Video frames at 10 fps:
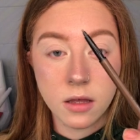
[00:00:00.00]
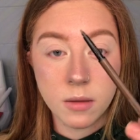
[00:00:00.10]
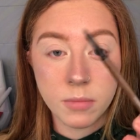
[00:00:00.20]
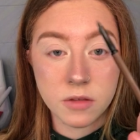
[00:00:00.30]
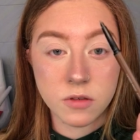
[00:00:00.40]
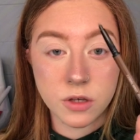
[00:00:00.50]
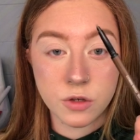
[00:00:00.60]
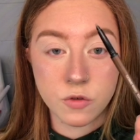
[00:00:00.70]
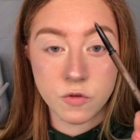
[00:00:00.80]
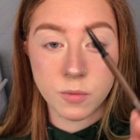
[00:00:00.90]
pencil I
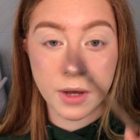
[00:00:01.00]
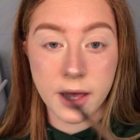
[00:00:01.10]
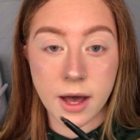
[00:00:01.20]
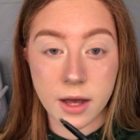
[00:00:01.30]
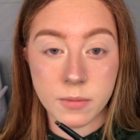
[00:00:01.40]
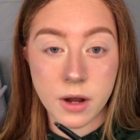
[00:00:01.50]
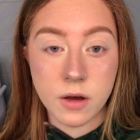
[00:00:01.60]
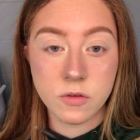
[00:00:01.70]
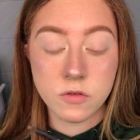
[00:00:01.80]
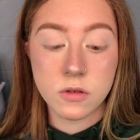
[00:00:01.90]
use for my
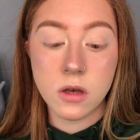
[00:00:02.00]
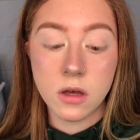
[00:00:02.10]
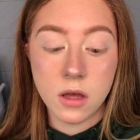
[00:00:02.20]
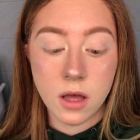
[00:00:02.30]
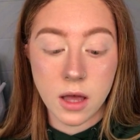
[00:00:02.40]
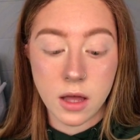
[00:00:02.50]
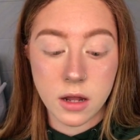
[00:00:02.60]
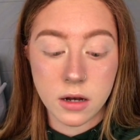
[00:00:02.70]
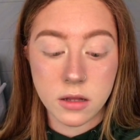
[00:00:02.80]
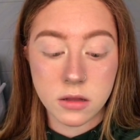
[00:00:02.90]
eyebrows,
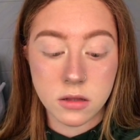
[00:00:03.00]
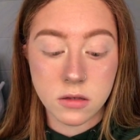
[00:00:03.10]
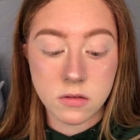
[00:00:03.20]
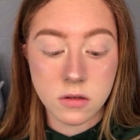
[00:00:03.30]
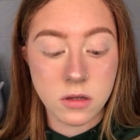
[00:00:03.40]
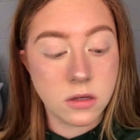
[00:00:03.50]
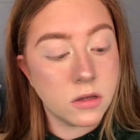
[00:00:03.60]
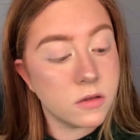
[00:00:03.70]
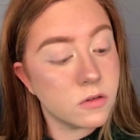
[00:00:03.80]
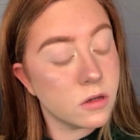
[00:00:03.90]
and this
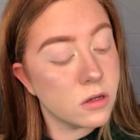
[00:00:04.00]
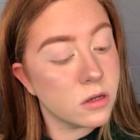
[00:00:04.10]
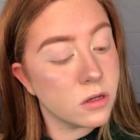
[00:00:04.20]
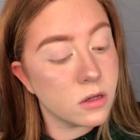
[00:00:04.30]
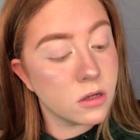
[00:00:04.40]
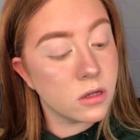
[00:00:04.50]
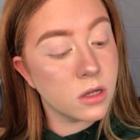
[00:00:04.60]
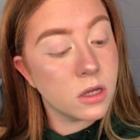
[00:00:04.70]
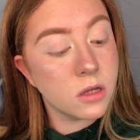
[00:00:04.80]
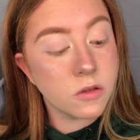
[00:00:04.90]
is,
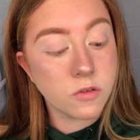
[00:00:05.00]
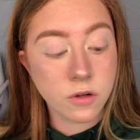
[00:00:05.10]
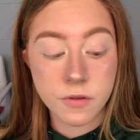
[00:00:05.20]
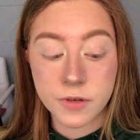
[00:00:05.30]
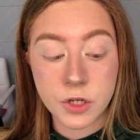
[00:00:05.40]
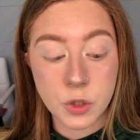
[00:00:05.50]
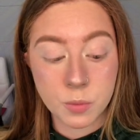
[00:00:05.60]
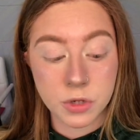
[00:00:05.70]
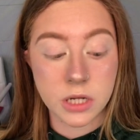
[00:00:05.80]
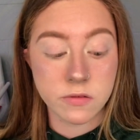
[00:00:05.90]
sorry if I don't
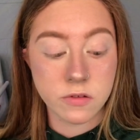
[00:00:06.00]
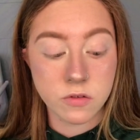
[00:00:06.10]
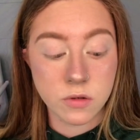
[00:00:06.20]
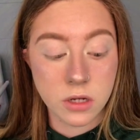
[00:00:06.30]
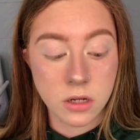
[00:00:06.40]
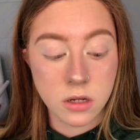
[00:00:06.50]
pronounce this right,